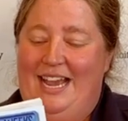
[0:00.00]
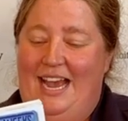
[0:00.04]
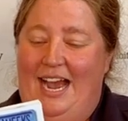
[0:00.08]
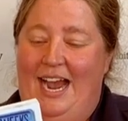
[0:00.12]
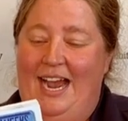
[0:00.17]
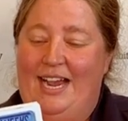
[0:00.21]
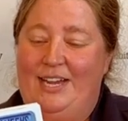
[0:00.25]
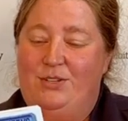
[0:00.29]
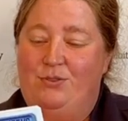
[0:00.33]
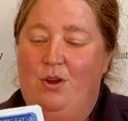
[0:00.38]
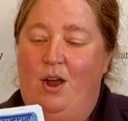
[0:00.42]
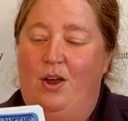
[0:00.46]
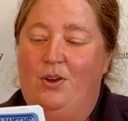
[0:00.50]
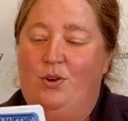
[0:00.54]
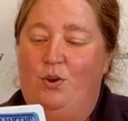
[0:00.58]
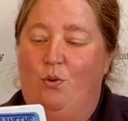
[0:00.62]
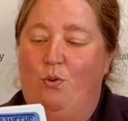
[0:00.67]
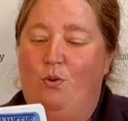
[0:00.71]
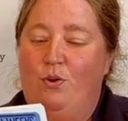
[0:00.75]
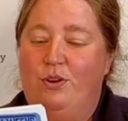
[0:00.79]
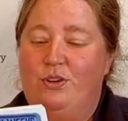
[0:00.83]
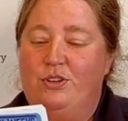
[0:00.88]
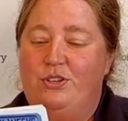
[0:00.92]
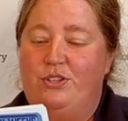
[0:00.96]
I draw an
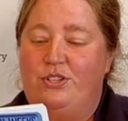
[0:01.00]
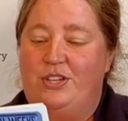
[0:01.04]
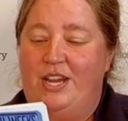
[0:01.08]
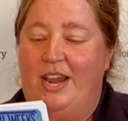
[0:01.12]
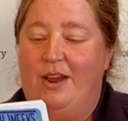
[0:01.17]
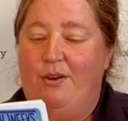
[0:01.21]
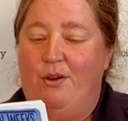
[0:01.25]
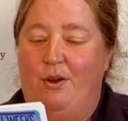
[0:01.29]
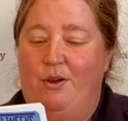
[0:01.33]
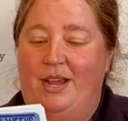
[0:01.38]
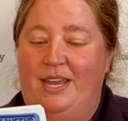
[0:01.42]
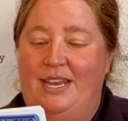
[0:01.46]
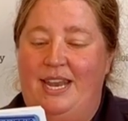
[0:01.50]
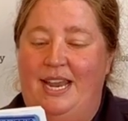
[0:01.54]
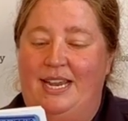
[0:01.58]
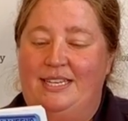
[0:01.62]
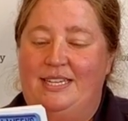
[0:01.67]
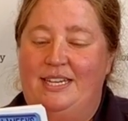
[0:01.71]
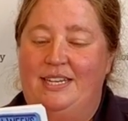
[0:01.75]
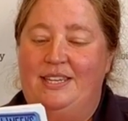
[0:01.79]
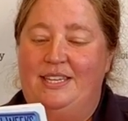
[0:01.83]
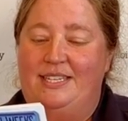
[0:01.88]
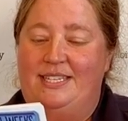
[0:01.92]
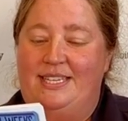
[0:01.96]
orange arrow
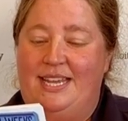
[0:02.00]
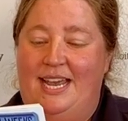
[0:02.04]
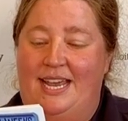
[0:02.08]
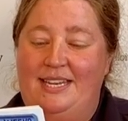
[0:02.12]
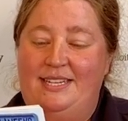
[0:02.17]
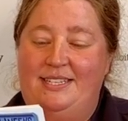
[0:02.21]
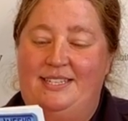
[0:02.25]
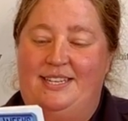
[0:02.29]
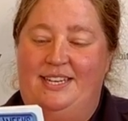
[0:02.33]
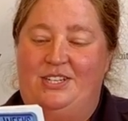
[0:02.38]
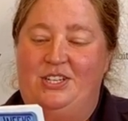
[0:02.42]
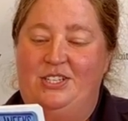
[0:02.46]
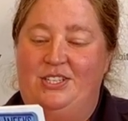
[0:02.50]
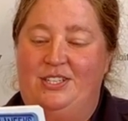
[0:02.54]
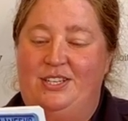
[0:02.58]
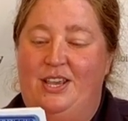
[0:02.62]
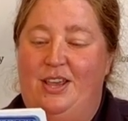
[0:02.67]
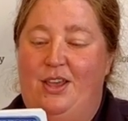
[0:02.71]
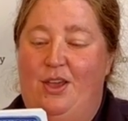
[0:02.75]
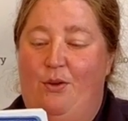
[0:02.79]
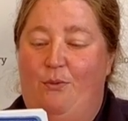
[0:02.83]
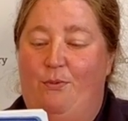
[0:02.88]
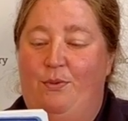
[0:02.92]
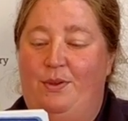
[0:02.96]
connecting the tens digits
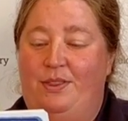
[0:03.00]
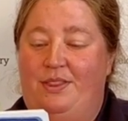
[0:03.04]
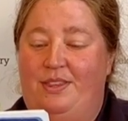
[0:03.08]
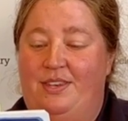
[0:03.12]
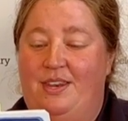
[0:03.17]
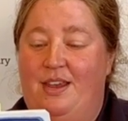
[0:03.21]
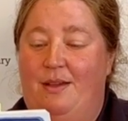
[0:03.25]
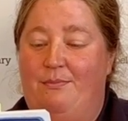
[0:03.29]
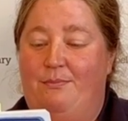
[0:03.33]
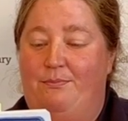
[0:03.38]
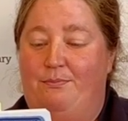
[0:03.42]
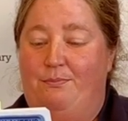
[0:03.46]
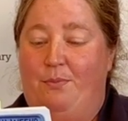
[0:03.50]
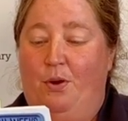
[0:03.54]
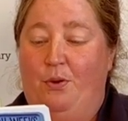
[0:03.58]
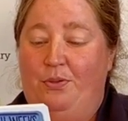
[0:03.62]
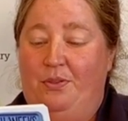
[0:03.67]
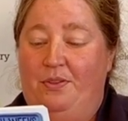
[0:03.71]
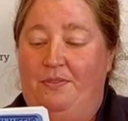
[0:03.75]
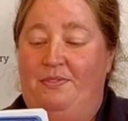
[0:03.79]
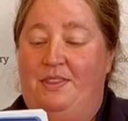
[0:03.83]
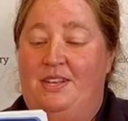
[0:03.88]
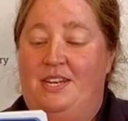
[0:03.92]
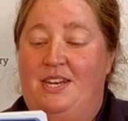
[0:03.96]
with both
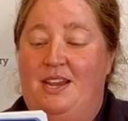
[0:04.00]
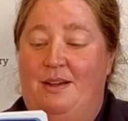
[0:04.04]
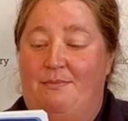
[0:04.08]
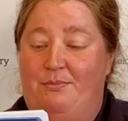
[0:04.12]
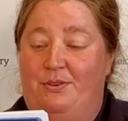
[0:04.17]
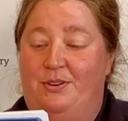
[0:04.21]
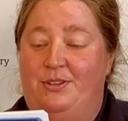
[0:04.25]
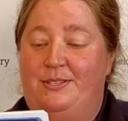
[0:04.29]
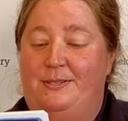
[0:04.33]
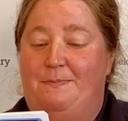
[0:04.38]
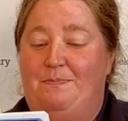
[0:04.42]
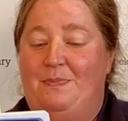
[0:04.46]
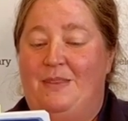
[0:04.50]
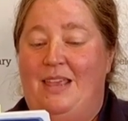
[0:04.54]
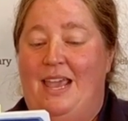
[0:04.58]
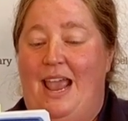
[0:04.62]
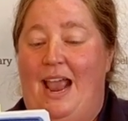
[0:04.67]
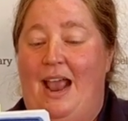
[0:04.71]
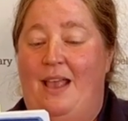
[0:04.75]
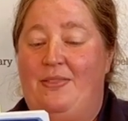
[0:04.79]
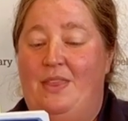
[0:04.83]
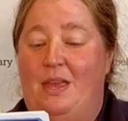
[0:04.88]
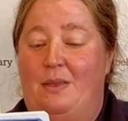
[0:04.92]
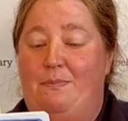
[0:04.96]
of the numbers,
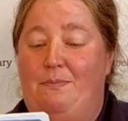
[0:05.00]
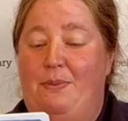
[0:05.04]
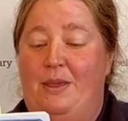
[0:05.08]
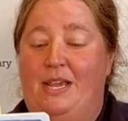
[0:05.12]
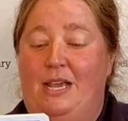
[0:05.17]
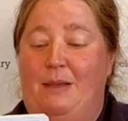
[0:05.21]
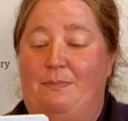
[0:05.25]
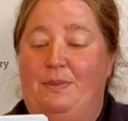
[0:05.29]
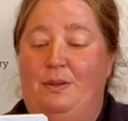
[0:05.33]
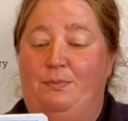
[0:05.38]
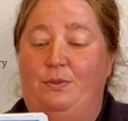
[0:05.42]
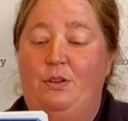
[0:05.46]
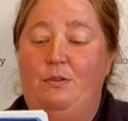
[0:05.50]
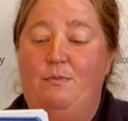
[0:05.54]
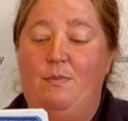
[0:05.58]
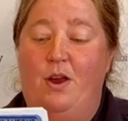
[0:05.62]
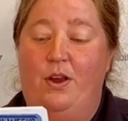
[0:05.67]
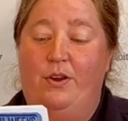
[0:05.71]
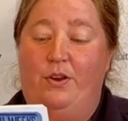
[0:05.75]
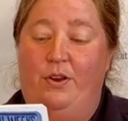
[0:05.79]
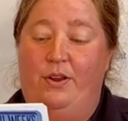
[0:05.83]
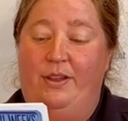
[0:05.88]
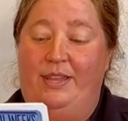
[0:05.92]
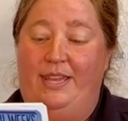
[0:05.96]
and then pick up the blue
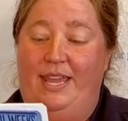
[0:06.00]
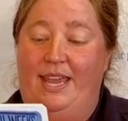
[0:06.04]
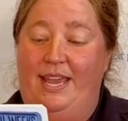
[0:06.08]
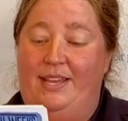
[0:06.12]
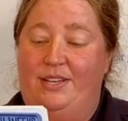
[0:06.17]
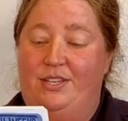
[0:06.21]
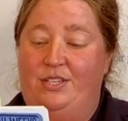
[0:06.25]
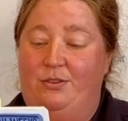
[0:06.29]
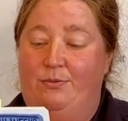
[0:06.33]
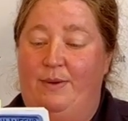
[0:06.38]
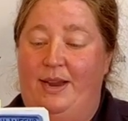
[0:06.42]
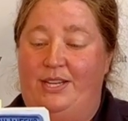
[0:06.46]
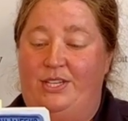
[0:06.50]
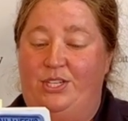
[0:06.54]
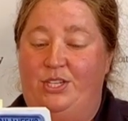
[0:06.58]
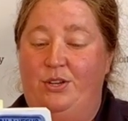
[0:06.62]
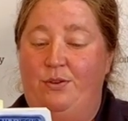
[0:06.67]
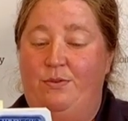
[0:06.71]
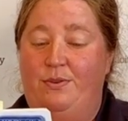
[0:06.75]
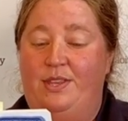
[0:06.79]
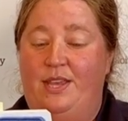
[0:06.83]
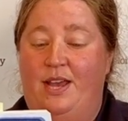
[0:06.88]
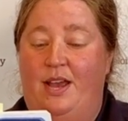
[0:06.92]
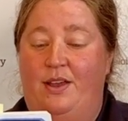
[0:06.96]
marker again to write
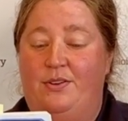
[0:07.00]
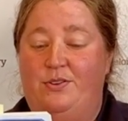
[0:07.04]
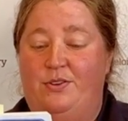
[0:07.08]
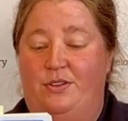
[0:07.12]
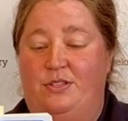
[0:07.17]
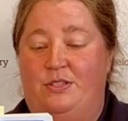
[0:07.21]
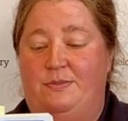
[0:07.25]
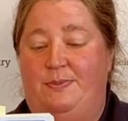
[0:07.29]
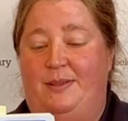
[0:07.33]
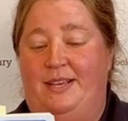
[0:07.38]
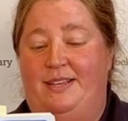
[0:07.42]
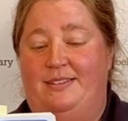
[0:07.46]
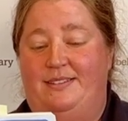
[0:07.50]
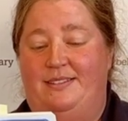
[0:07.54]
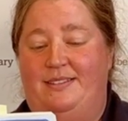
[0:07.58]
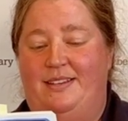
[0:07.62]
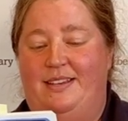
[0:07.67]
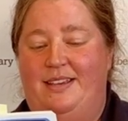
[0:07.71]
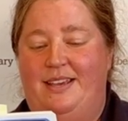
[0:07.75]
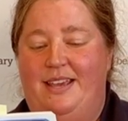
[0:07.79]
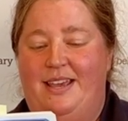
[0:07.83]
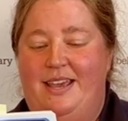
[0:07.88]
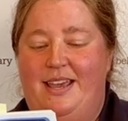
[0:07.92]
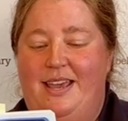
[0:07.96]
2 in the hundreds place.
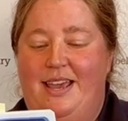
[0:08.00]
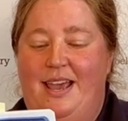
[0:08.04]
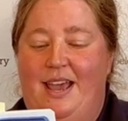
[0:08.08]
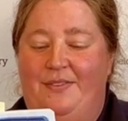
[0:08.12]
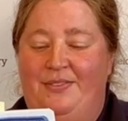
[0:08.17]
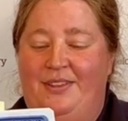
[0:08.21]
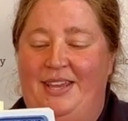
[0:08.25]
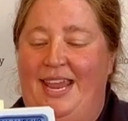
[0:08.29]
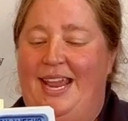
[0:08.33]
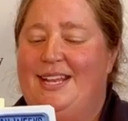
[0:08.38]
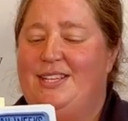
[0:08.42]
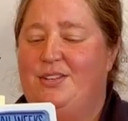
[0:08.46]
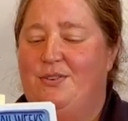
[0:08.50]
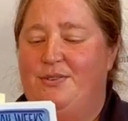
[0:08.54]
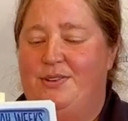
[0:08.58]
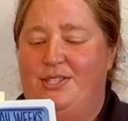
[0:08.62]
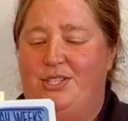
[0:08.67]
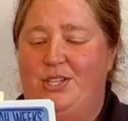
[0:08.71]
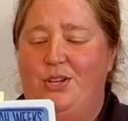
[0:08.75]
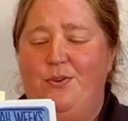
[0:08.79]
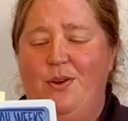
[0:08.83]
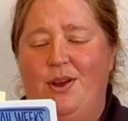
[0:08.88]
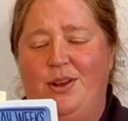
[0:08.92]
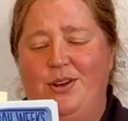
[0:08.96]
The answer is
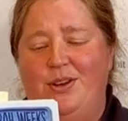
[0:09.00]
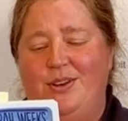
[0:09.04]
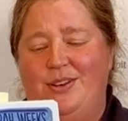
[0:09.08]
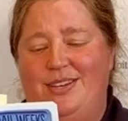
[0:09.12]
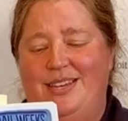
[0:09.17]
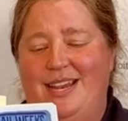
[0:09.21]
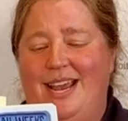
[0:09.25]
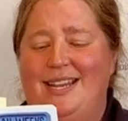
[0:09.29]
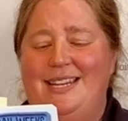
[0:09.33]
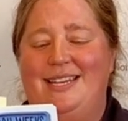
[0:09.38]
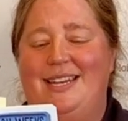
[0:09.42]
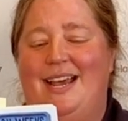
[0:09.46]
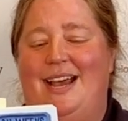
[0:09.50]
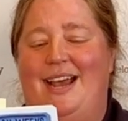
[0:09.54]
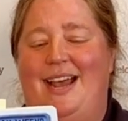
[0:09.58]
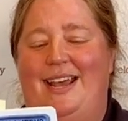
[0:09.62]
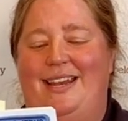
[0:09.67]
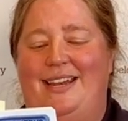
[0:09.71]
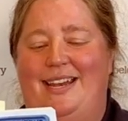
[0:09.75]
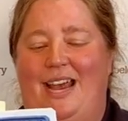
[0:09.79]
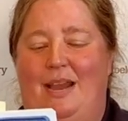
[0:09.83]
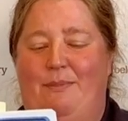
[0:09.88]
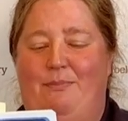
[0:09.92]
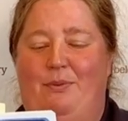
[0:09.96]
299,
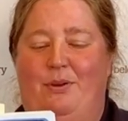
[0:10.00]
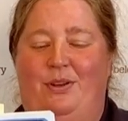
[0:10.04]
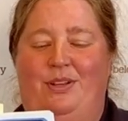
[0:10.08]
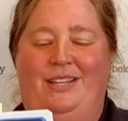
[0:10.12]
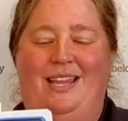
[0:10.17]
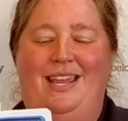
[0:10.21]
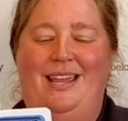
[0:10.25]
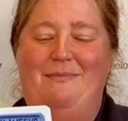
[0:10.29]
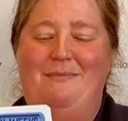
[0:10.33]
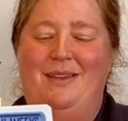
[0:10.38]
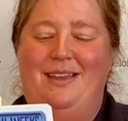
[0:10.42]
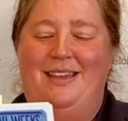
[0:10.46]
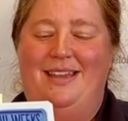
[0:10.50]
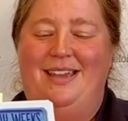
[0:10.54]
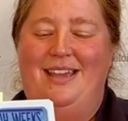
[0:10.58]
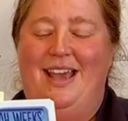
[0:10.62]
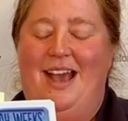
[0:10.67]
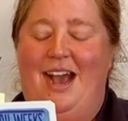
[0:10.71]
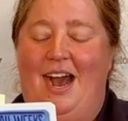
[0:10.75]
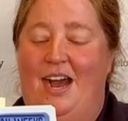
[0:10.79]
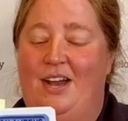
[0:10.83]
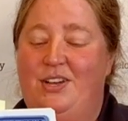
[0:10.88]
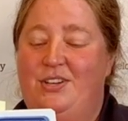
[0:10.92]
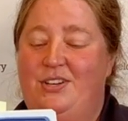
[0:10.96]
I proclaim,
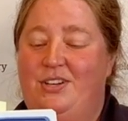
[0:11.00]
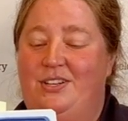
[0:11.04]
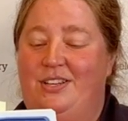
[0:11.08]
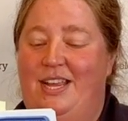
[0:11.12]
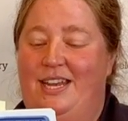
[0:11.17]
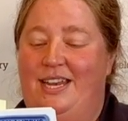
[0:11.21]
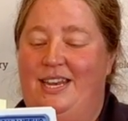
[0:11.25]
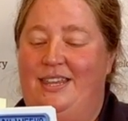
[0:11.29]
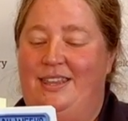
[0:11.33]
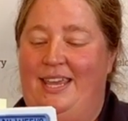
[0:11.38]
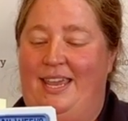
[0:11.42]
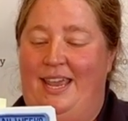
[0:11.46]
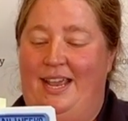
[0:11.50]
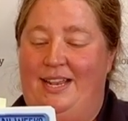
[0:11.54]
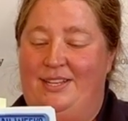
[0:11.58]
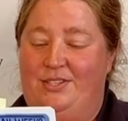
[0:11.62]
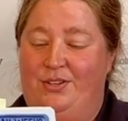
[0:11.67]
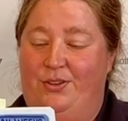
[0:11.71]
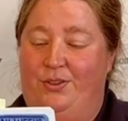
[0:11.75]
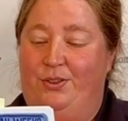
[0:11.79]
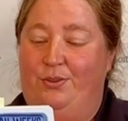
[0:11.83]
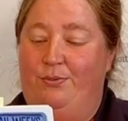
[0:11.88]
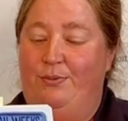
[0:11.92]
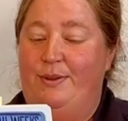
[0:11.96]
underlining the
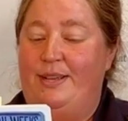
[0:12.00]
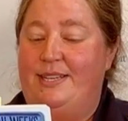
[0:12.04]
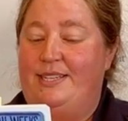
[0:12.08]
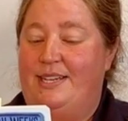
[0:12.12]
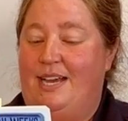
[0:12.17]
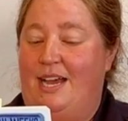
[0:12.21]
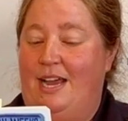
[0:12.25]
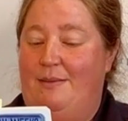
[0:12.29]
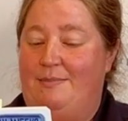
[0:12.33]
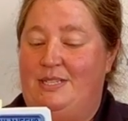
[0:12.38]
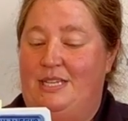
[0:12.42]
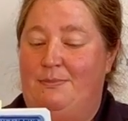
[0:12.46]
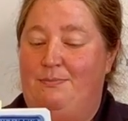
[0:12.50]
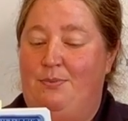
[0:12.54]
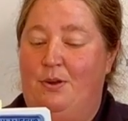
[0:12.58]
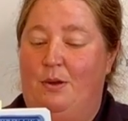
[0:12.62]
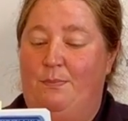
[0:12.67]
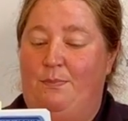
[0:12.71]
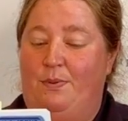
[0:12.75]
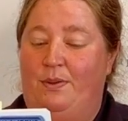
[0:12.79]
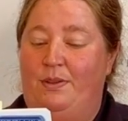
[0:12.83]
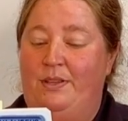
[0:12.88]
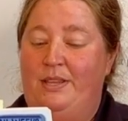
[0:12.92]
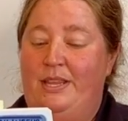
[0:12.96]
answer three times in
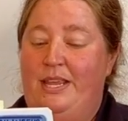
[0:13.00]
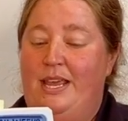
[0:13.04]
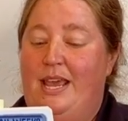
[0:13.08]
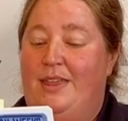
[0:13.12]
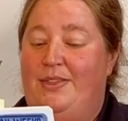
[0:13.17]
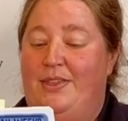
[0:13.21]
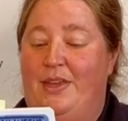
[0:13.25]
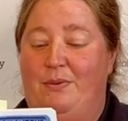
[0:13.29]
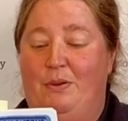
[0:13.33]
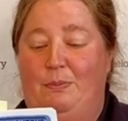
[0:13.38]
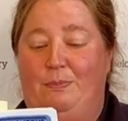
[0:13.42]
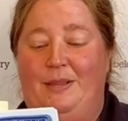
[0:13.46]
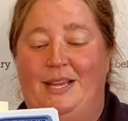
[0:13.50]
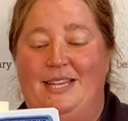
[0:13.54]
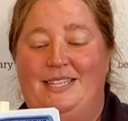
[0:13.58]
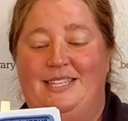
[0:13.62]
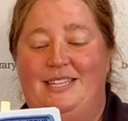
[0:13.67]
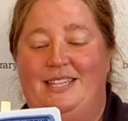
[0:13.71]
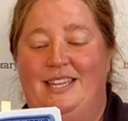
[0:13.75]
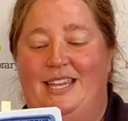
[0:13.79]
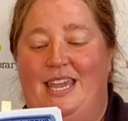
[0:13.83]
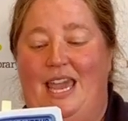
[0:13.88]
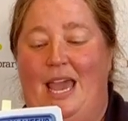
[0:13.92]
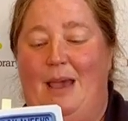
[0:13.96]
purple, then
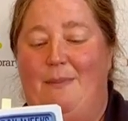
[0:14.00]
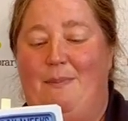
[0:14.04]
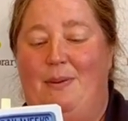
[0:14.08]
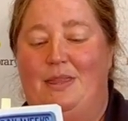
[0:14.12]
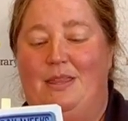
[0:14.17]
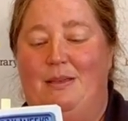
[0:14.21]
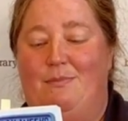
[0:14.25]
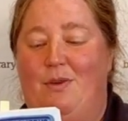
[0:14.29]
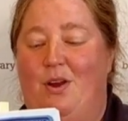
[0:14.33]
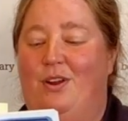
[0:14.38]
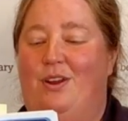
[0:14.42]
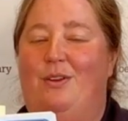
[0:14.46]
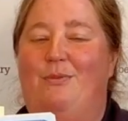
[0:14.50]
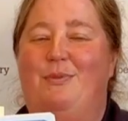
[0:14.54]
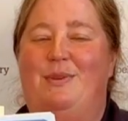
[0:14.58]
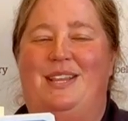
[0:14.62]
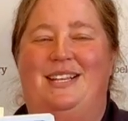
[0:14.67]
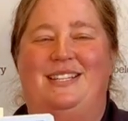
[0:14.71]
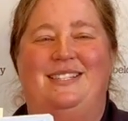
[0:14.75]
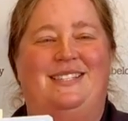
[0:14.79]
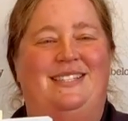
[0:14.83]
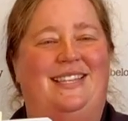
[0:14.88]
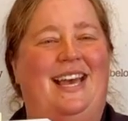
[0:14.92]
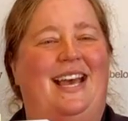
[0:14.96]
replacing the cap on the marker with
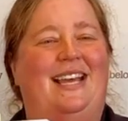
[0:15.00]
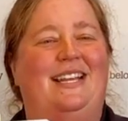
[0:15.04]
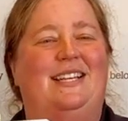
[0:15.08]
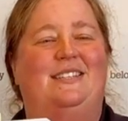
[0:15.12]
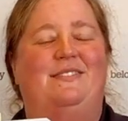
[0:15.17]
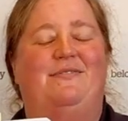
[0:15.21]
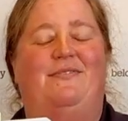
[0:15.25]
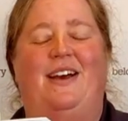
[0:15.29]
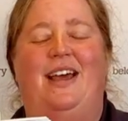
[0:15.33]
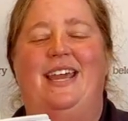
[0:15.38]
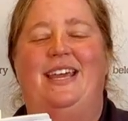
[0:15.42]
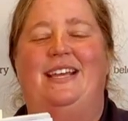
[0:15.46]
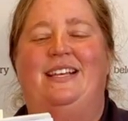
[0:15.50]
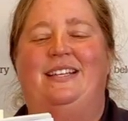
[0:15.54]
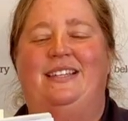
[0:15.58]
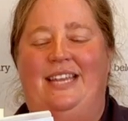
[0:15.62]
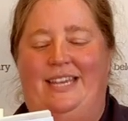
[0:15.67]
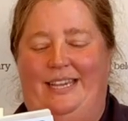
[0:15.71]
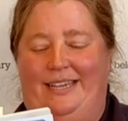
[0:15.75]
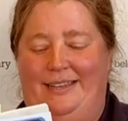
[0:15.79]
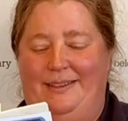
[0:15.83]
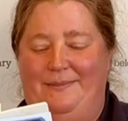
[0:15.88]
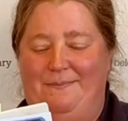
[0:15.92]
a satisfying click.